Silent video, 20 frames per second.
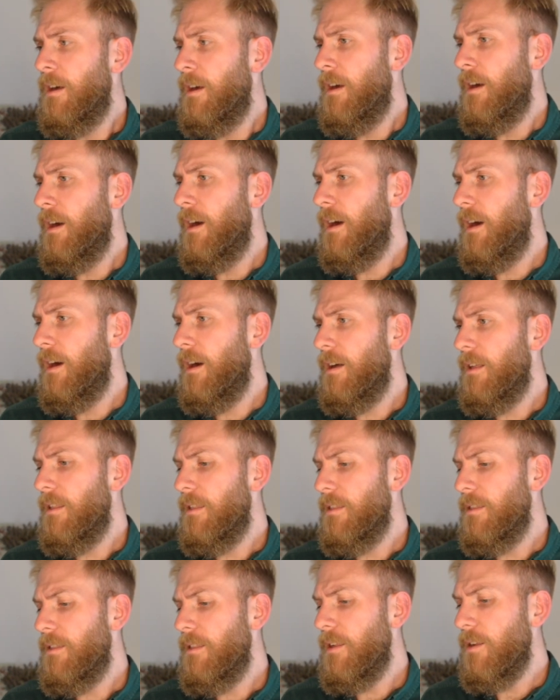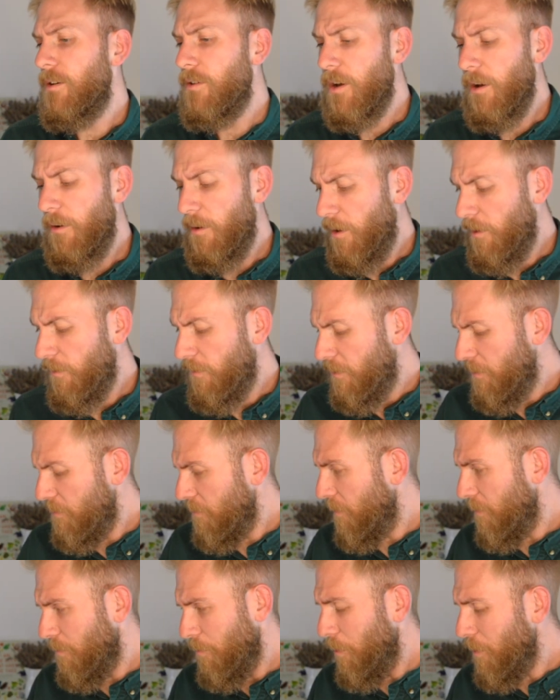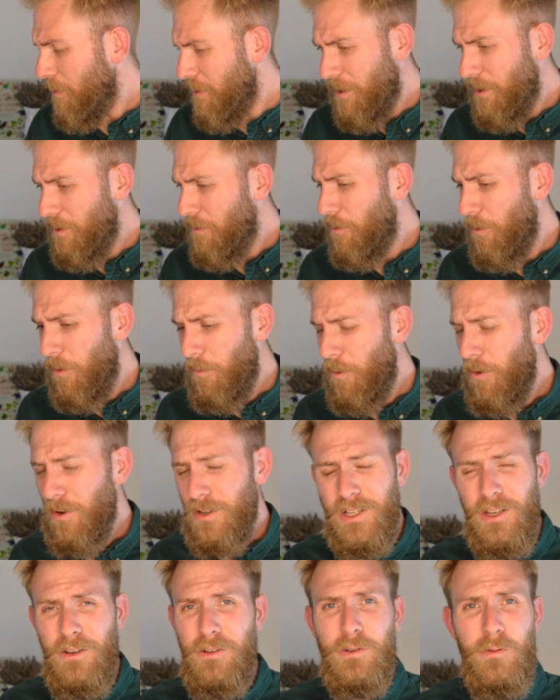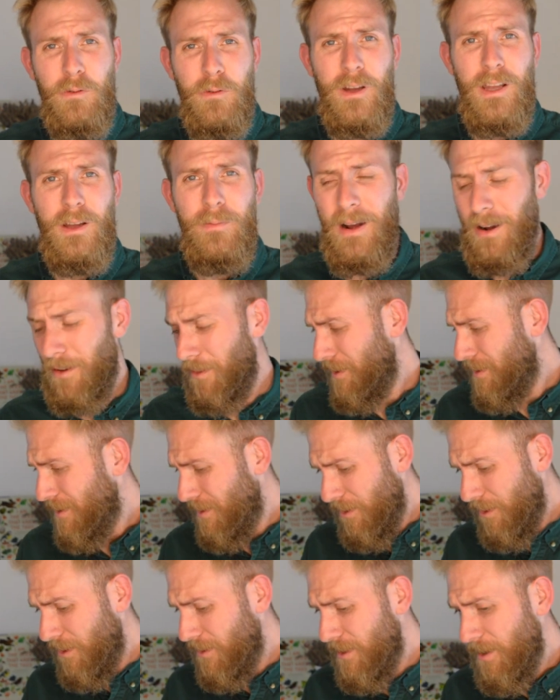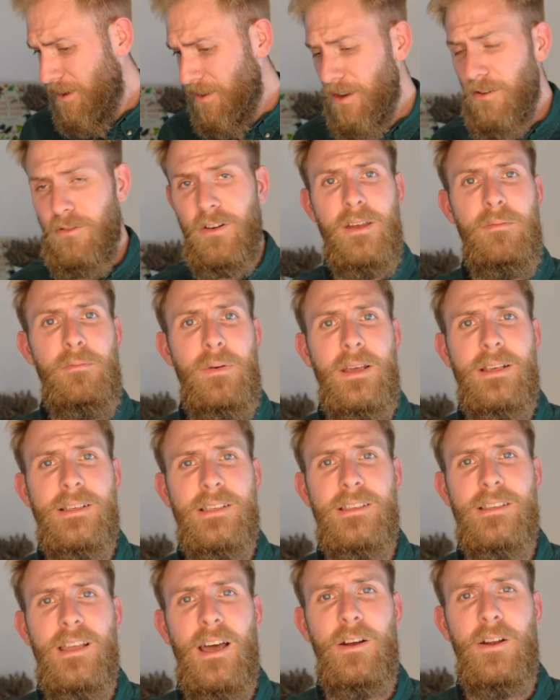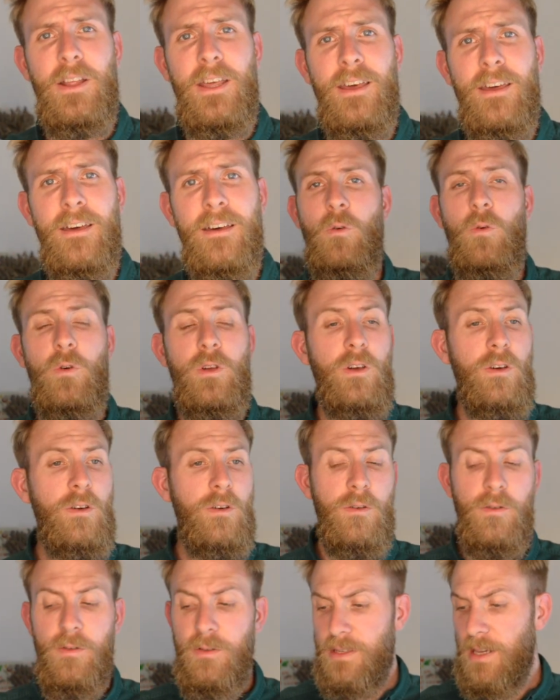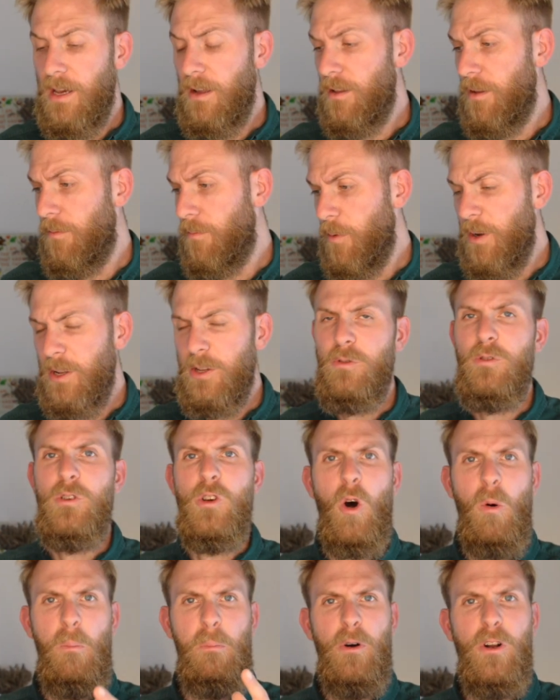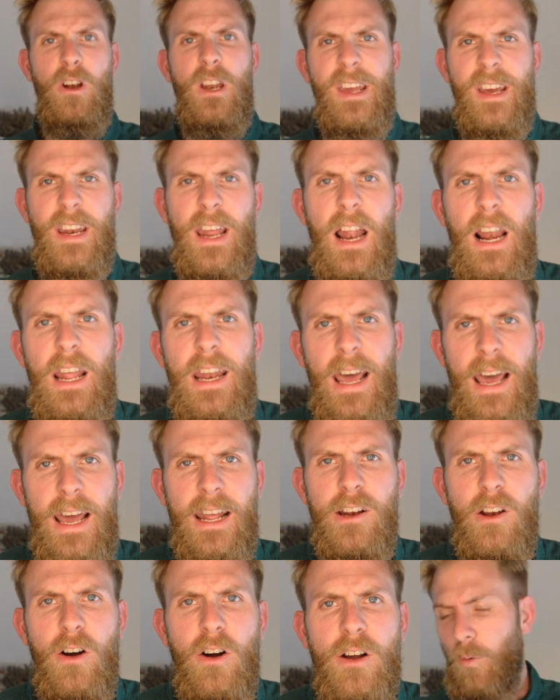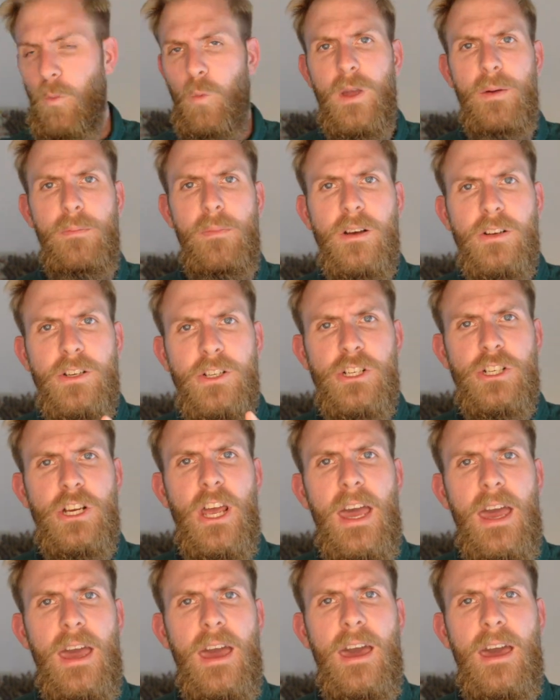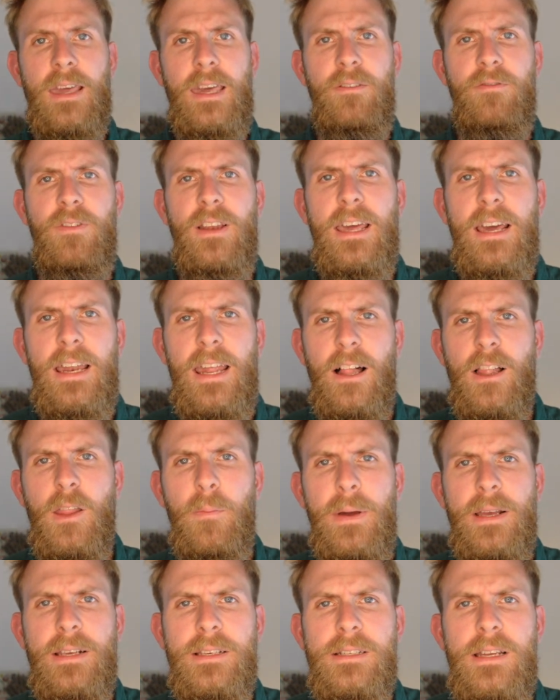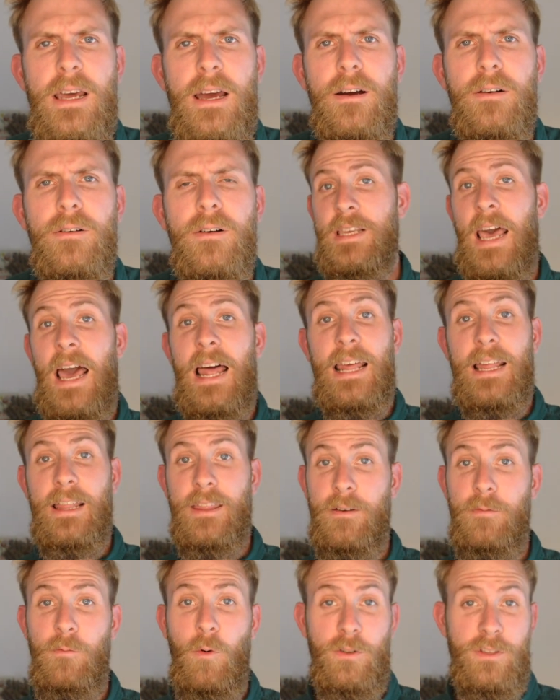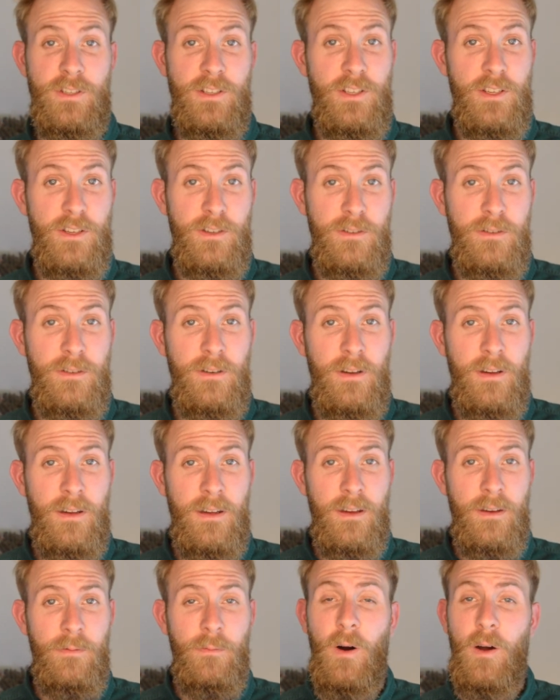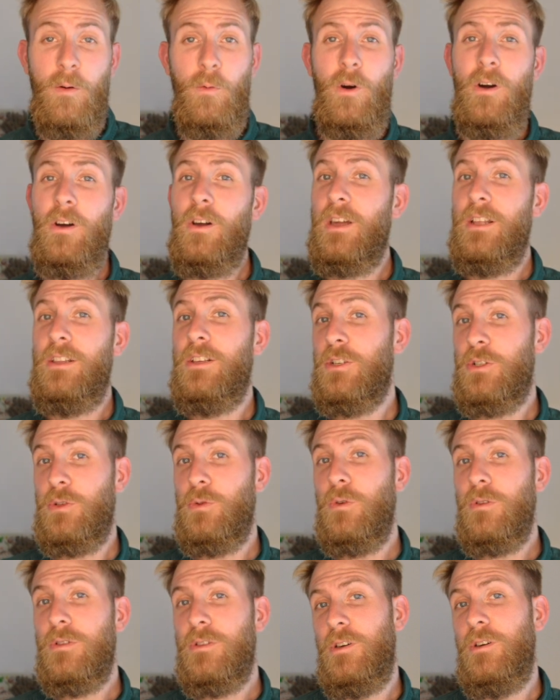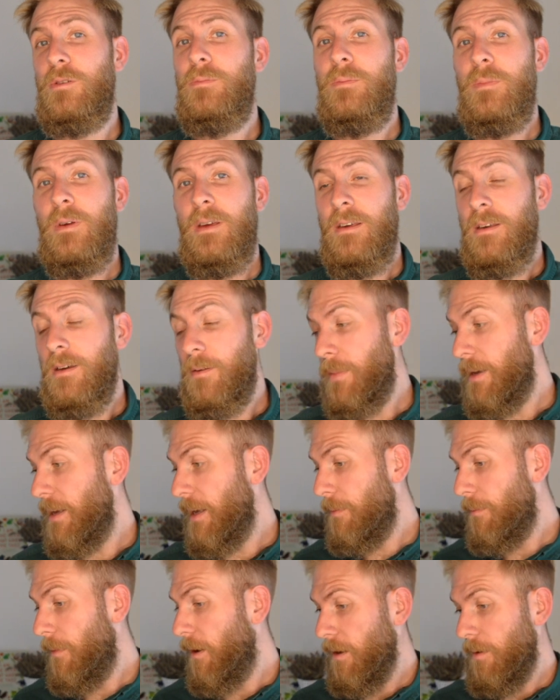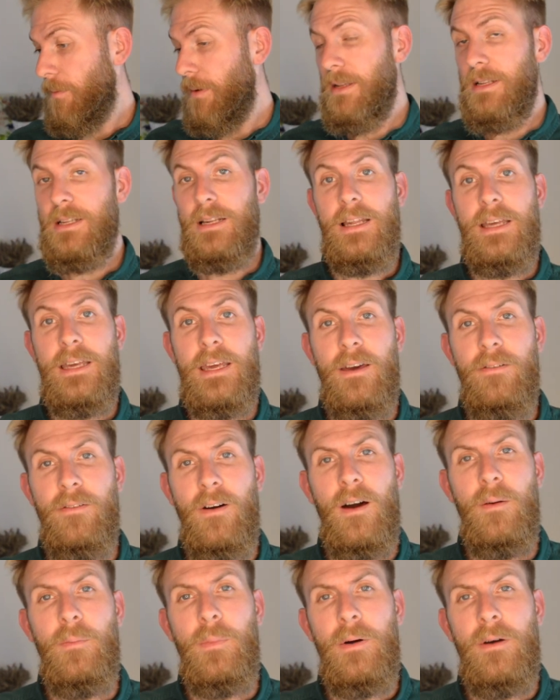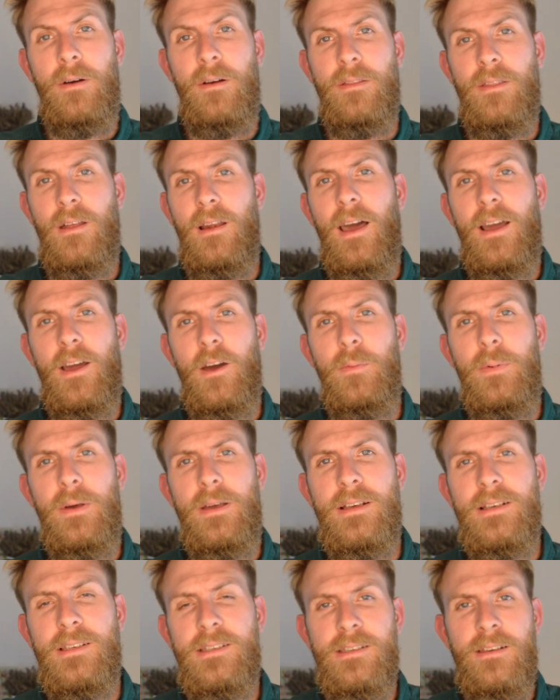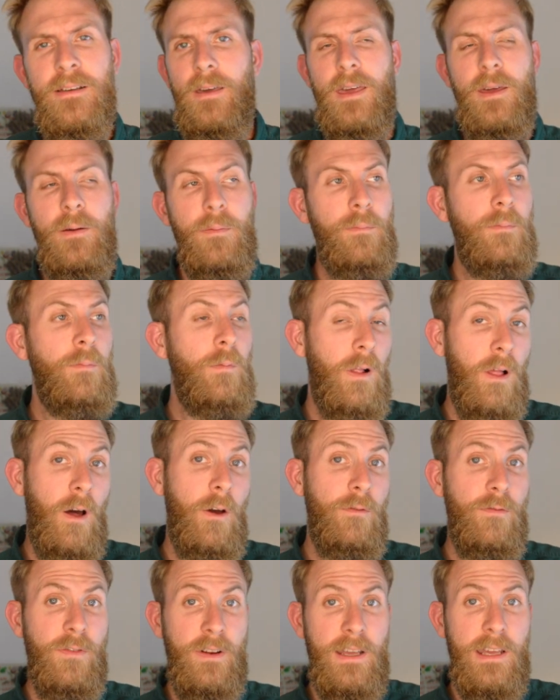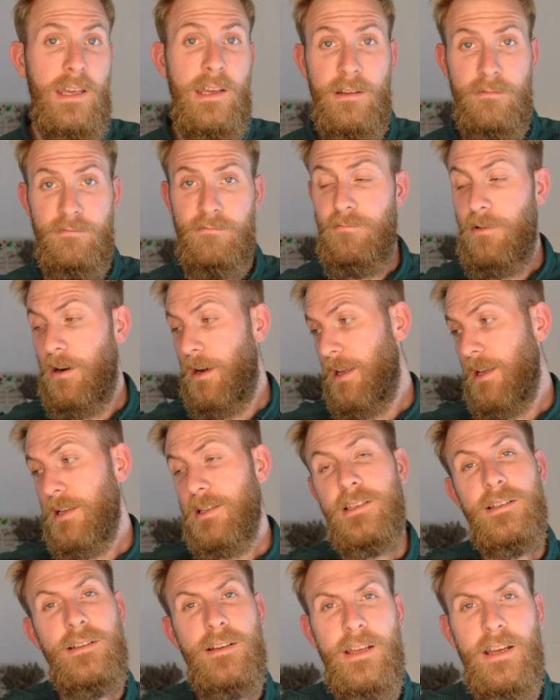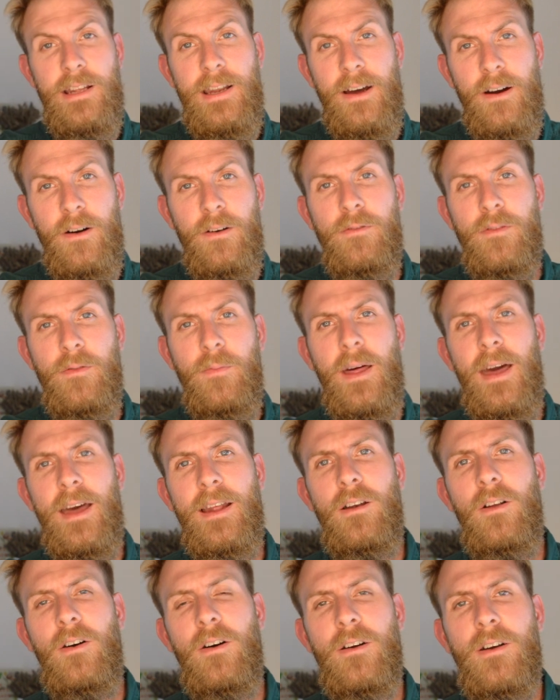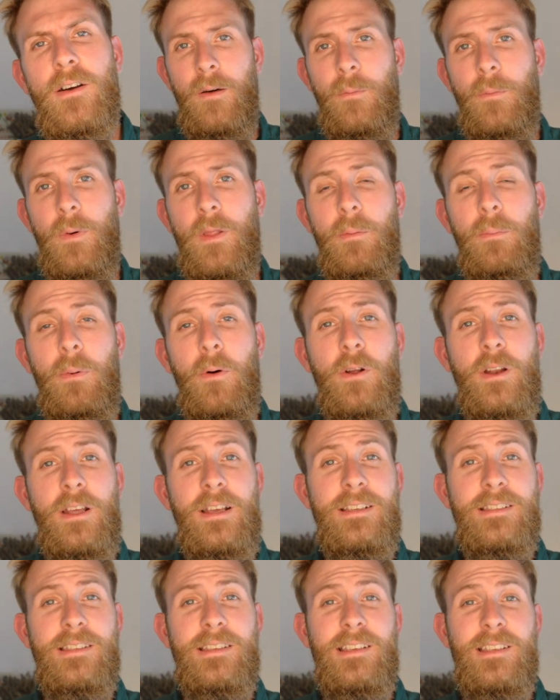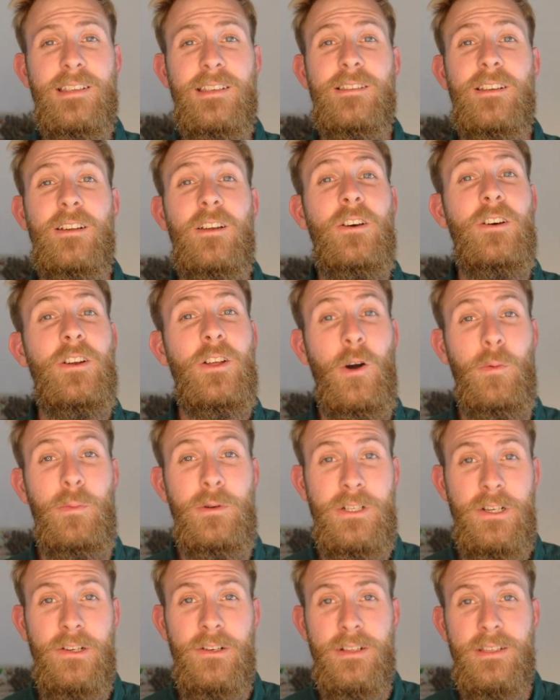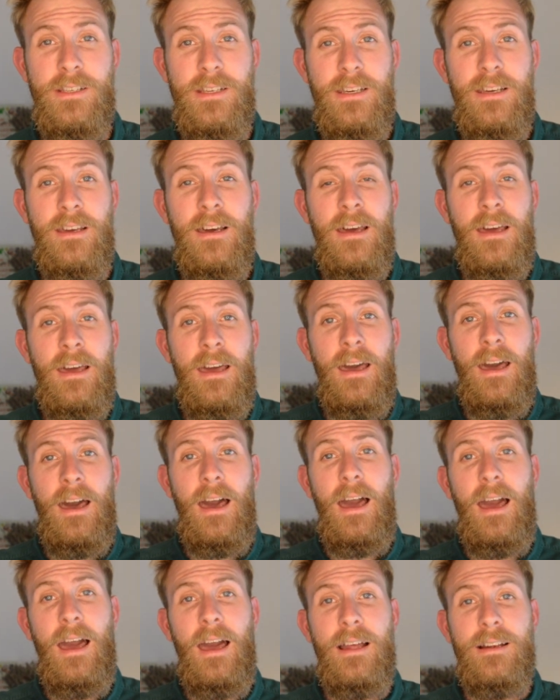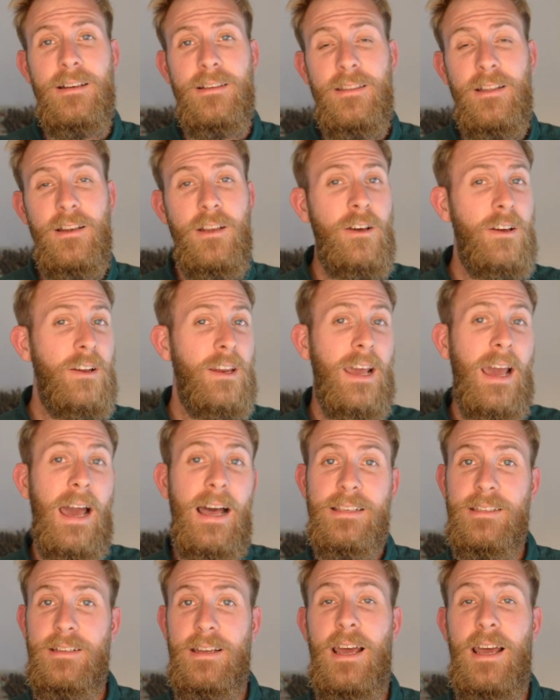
then you'll go over and, what are you talking about? There's 30 other green pieces down here. Or you tell them, we do not put Lionel in a headlock. We must share. Give Lionel a piece now. Telling them what to do might work in the short term. I mean, he might immediately give up the Lego piece. He will hopefully release Lionel from the headlock. But the point is, this is a learning opportunity, and the learning hasn't